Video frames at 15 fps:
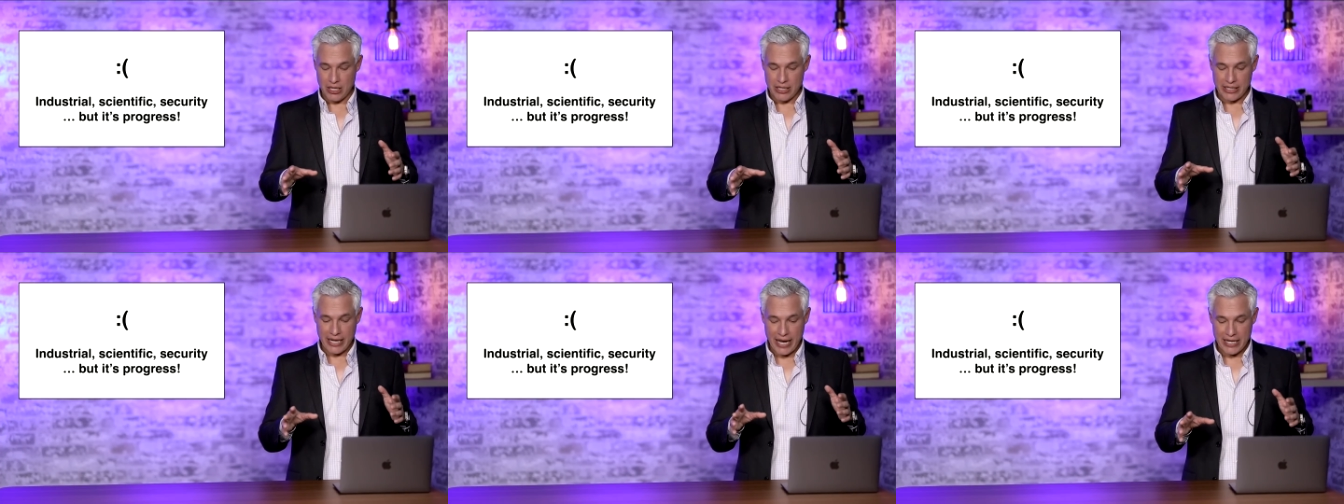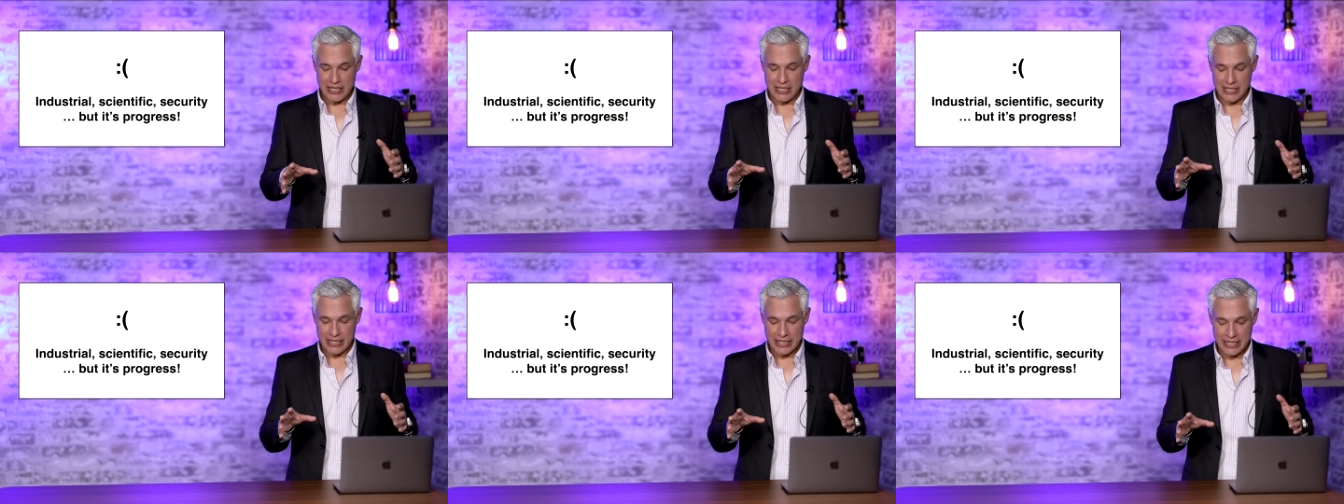
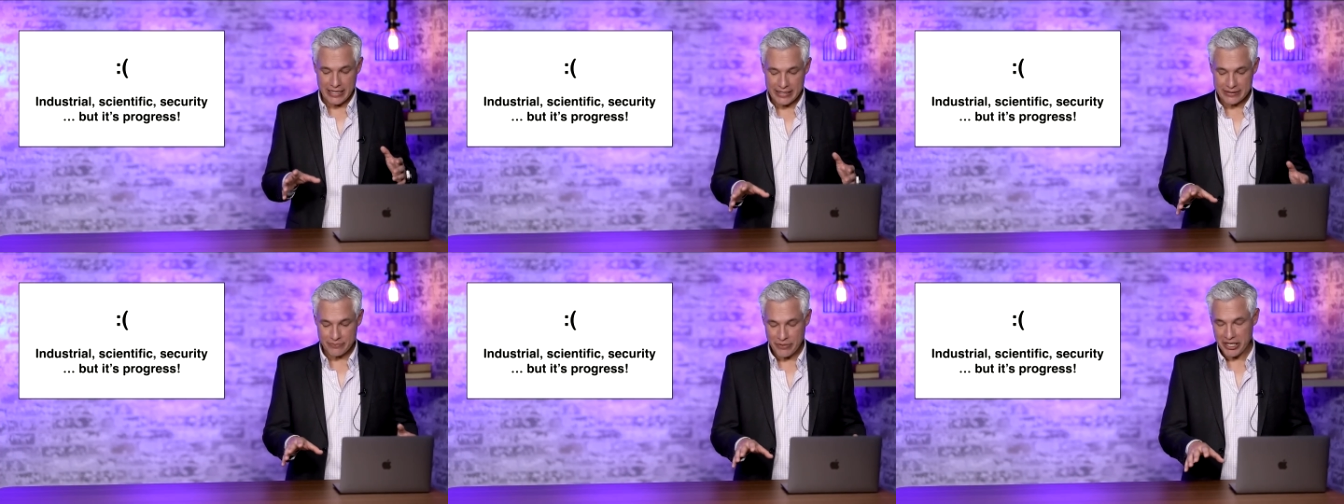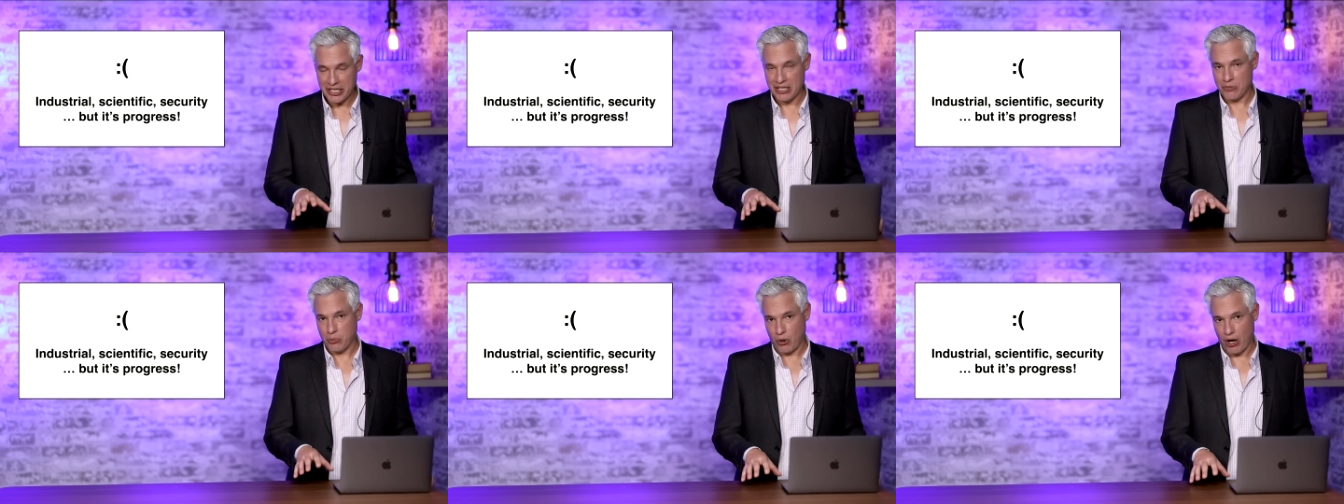Canon is
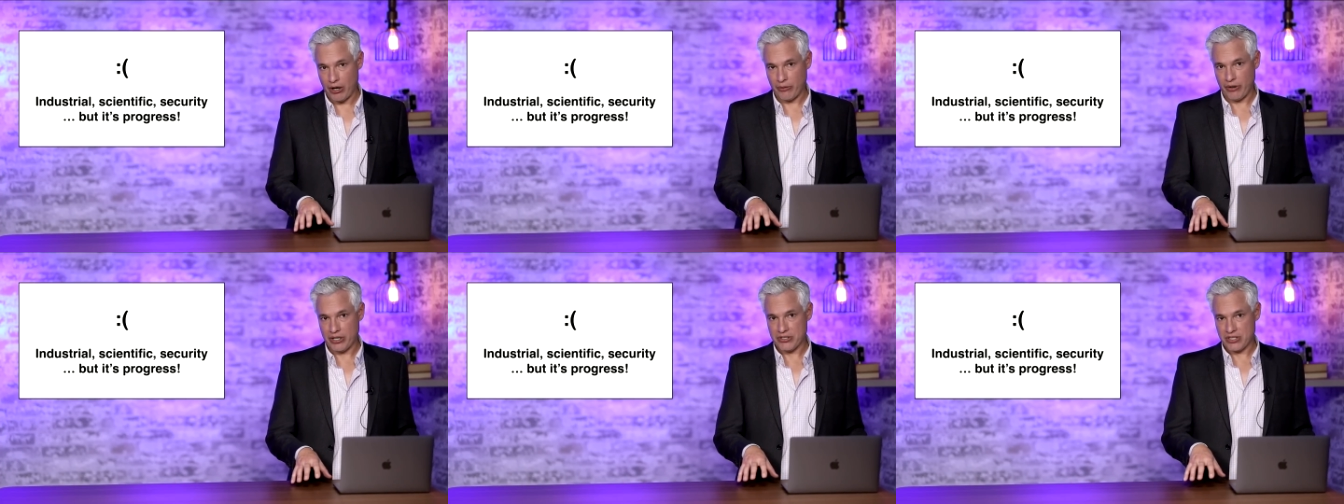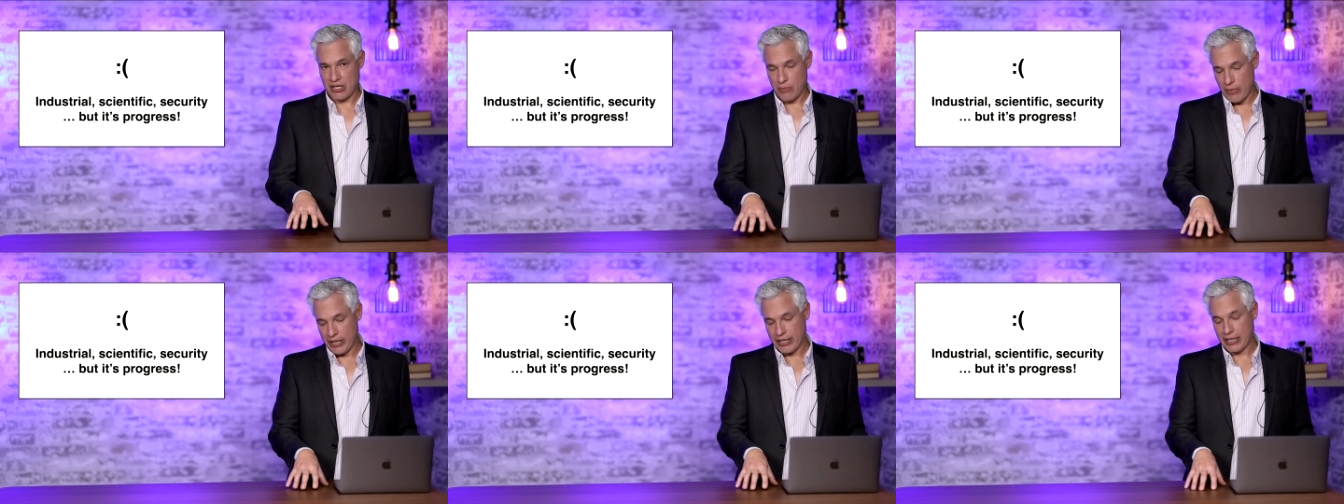making progress
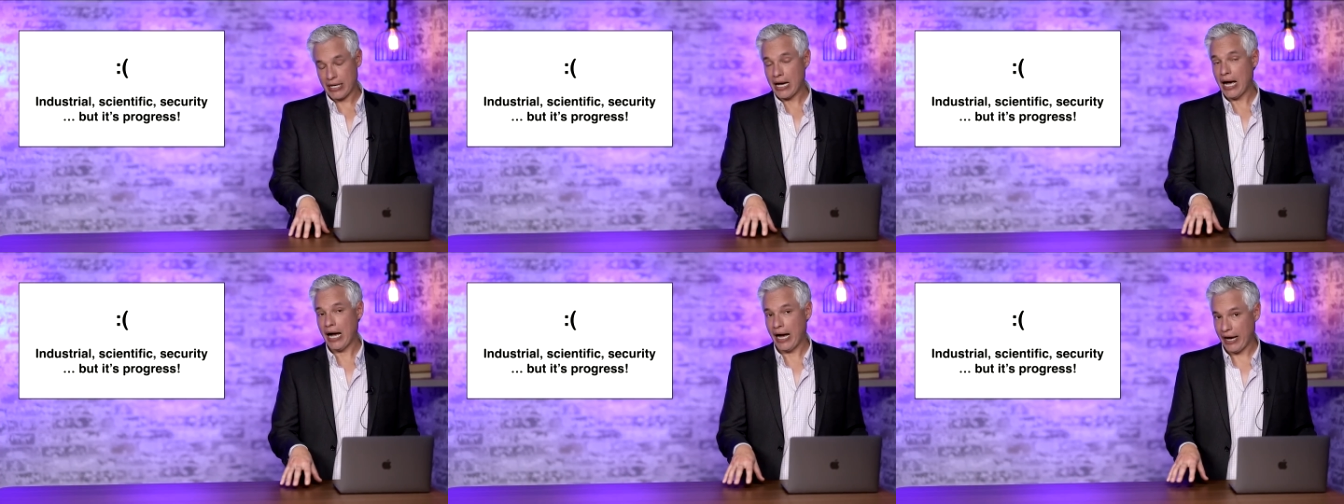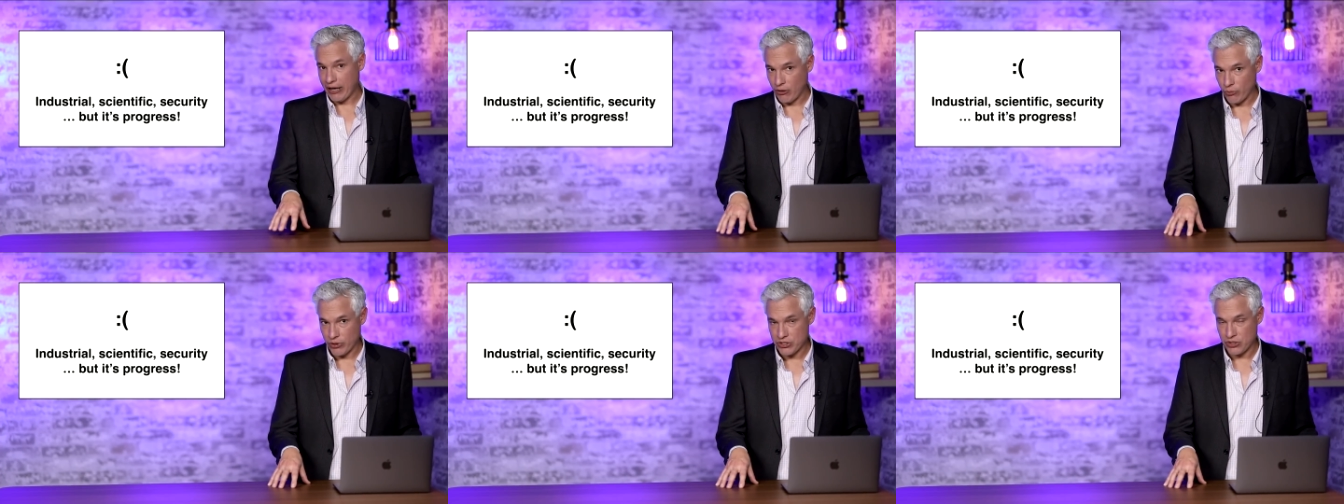in making
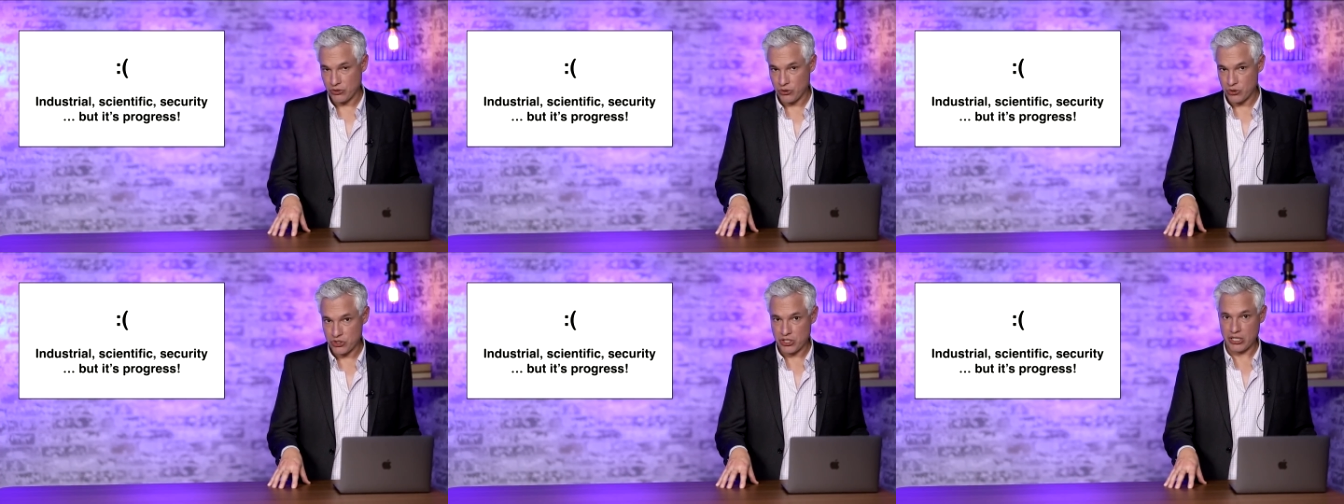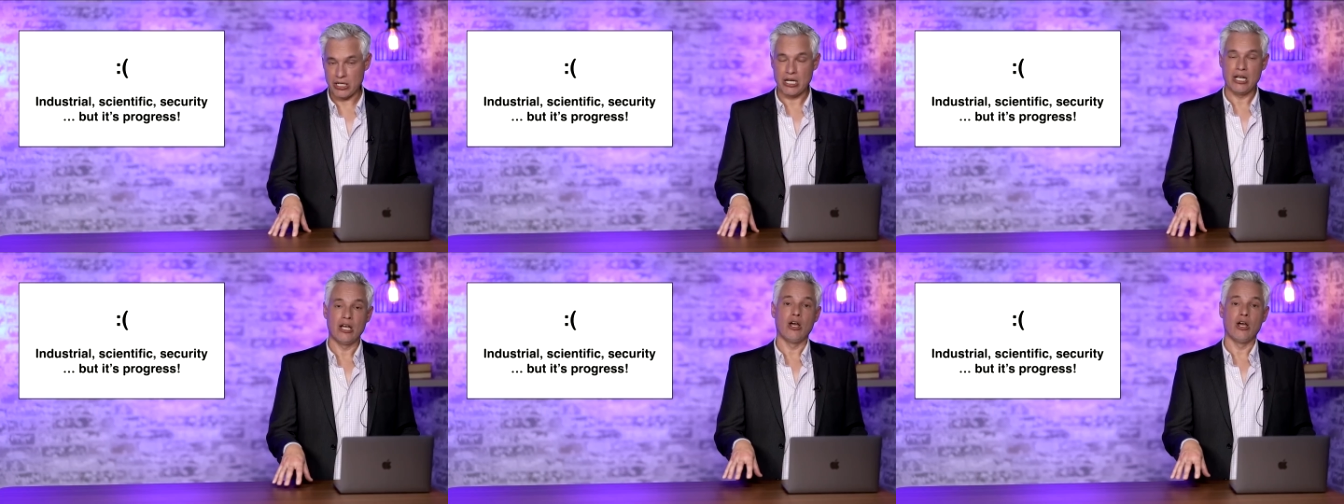higher resolution